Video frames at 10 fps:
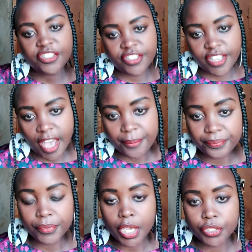Yeah.
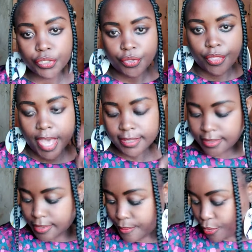So
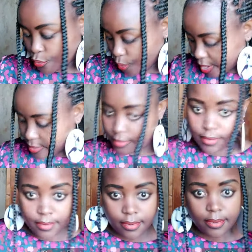that's number one.
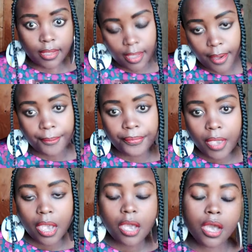Yeah.
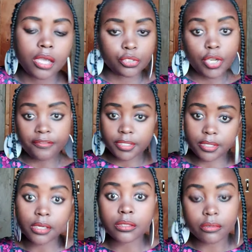Today I've
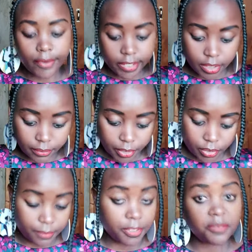decided to write out
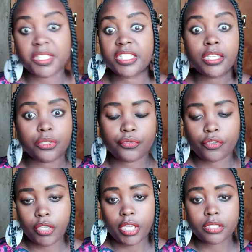because sometimes I tend to
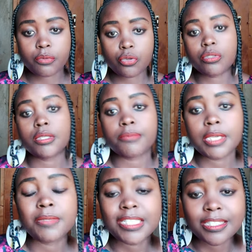forget, because
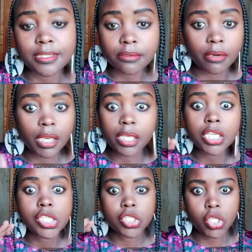sometimes I just
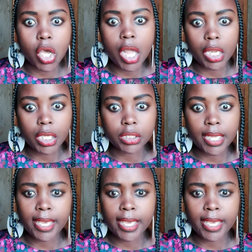really talk a lot.